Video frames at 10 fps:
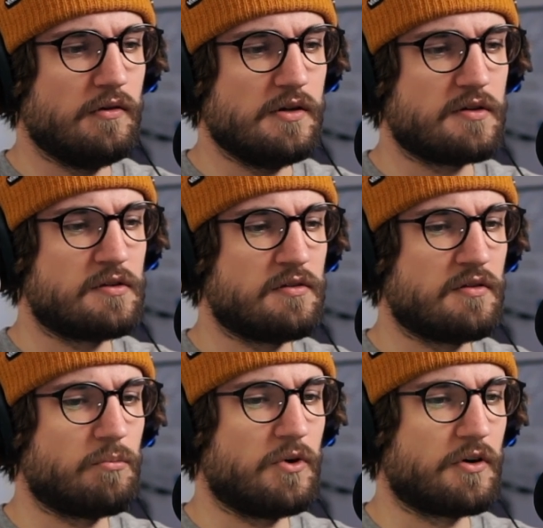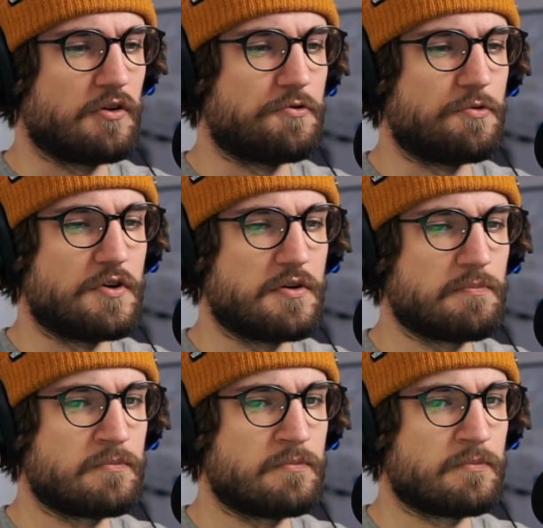It doesn't seem like a
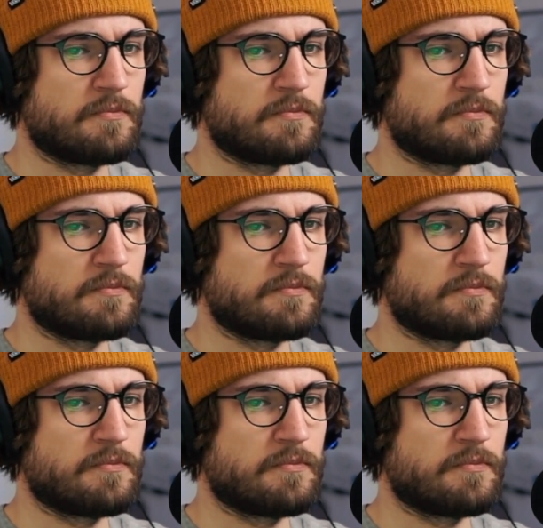dream.